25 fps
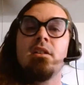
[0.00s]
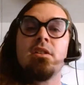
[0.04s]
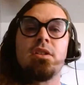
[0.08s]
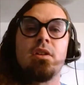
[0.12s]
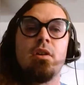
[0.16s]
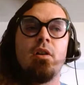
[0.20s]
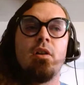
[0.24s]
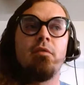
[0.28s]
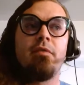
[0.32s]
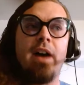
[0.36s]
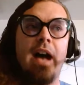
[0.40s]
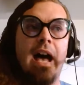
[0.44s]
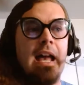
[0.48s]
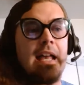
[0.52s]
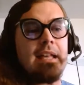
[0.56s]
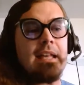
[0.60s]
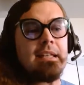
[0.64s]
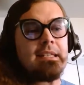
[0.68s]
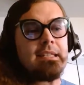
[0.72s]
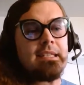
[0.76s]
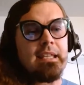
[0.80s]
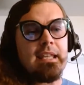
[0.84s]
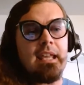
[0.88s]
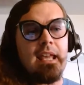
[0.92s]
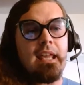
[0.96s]
So if I
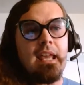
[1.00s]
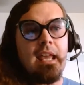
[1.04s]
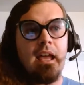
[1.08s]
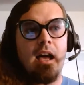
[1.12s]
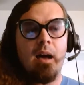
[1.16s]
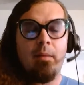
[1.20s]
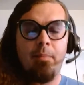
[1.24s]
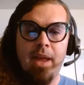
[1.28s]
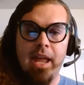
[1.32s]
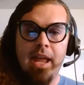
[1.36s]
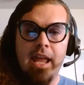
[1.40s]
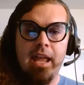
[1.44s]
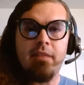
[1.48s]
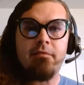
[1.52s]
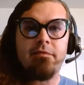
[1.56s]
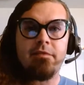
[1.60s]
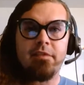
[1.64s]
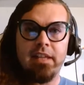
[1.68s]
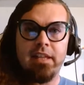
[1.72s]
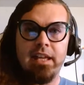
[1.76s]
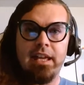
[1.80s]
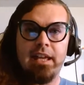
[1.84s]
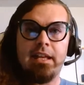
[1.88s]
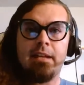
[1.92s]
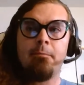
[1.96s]
see a
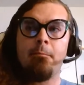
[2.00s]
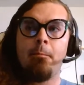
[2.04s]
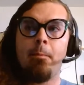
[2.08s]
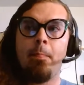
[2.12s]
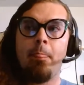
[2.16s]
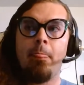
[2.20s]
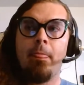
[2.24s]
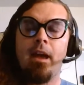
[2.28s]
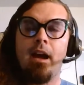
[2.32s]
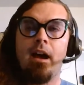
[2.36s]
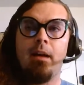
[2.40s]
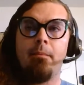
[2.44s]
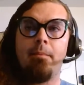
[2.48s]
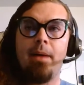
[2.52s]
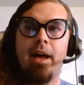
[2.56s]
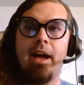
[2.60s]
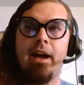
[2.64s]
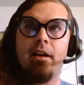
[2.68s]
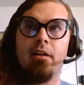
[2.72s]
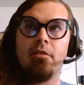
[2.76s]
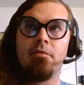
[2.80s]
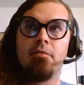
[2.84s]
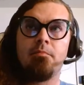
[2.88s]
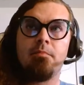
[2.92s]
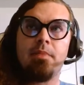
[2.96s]
pamphlet
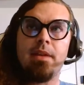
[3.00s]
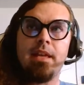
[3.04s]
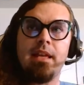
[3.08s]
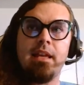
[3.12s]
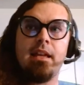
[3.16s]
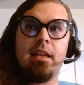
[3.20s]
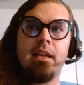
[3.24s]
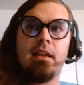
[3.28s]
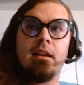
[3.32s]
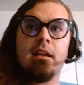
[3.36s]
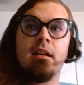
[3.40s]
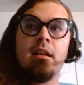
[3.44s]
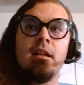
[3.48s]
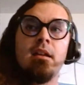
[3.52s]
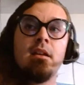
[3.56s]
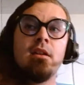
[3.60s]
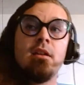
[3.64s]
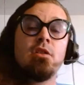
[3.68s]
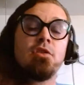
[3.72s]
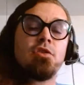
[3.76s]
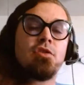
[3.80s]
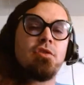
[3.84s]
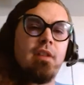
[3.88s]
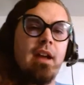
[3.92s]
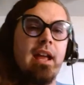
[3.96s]
about being
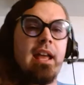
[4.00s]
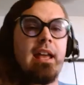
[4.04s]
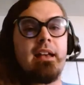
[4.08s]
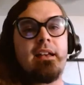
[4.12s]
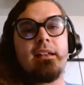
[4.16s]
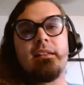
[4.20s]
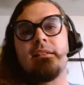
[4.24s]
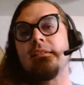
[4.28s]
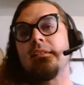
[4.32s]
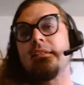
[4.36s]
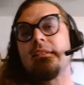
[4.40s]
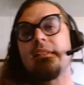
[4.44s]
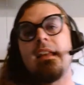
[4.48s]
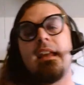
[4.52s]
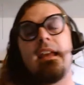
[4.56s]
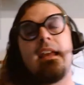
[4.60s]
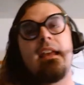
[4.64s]
trans